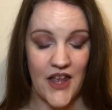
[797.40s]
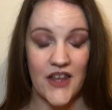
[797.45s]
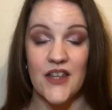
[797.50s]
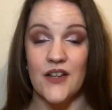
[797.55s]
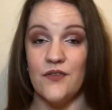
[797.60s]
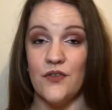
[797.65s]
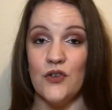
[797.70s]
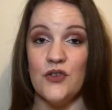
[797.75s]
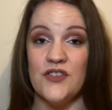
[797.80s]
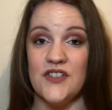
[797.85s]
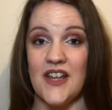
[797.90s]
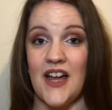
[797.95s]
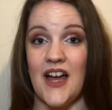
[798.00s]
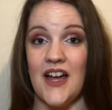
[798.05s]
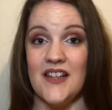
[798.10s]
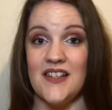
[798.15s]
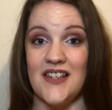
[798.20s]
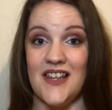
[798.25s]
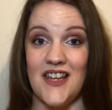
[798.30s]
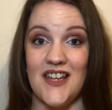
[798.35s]
the full
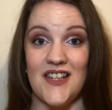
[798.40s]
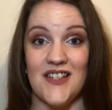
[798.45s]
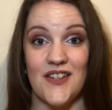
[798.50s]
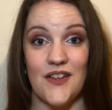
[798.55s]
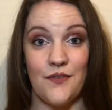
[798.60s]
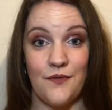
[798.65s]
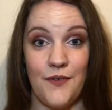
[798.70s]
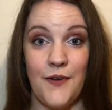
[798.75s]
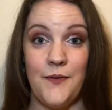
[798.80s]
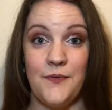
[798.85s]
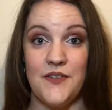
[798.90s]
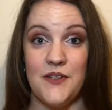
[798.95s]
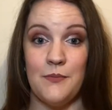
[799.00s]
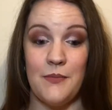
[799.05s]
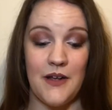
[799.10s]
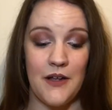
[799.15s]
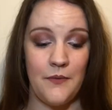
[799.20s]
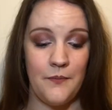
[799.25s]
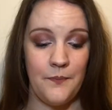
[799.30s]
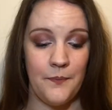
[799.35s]
size is
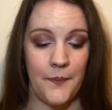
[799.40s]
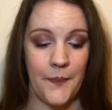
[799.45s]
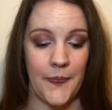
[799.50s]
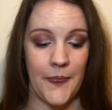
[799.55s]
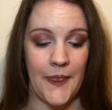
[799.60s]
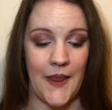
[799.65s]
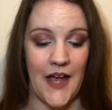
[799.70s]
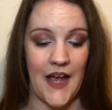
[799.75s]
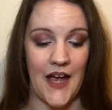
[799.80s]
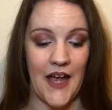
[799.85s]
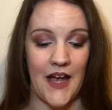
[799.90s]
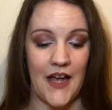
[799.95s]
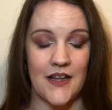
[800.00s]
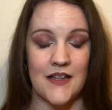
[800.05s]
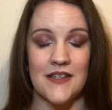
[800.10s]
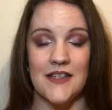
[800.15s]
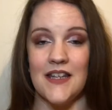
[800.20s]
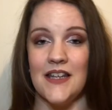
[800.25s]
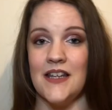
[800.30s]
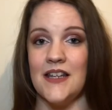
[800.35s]
50ml
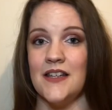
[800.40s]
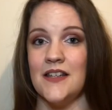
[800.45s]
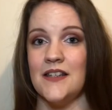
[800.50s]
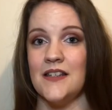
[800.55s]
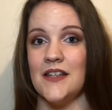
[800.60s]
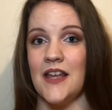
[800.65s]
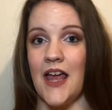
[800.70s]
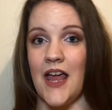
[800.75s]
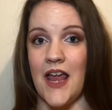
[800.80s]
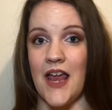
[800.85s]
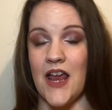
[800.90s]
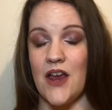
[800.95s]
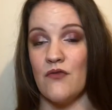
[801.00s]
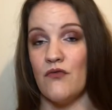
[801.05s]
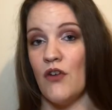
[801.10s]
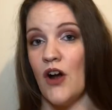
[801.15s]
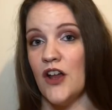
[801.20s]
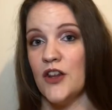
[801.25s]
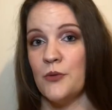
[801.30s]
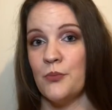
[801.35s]
and is a
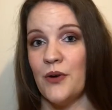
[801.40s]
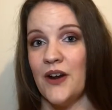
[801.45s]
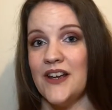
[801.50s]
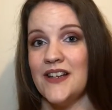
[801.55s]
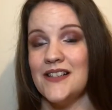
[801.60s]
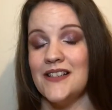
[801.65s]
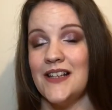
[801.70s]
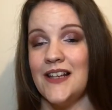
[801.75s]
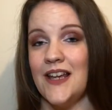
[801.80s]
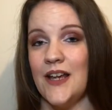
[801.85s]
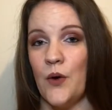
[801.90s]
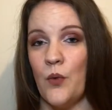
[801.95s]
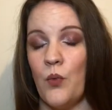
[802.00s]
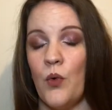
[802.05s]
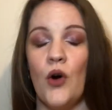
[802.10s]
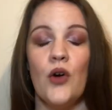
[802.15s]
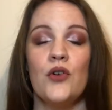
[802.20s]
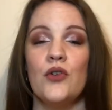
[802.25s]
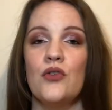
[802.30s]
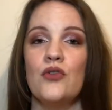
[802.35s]
rather pricey
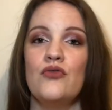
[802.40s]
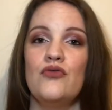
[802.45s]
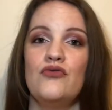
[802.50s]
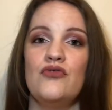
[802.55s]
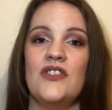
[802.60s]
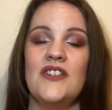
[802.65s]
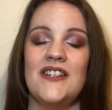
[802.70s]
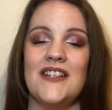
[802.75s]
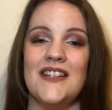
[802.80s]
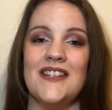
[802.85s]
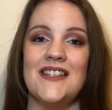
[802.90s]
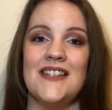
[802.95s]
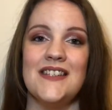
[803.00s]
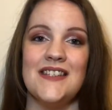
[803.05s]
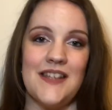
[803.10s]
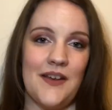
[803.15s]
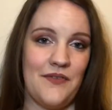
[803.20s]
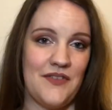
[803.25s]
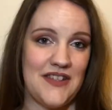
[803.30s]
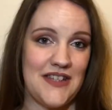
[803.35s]

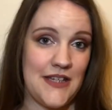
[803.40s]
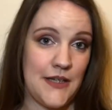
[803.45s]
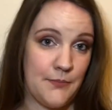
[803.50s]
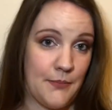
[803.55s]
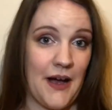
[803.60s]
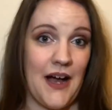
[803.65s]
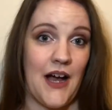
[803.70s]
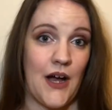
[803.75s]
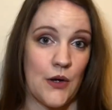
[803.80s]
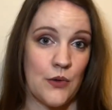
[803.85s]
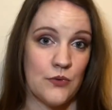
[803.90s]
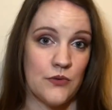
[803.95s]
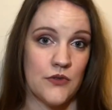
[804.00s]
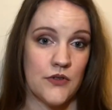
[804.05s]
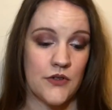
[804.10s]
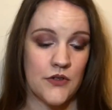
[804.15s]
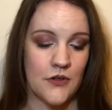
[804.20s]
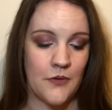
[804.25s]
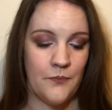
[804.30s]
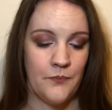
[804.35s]

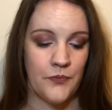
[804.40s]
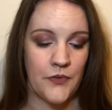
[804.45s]
£170.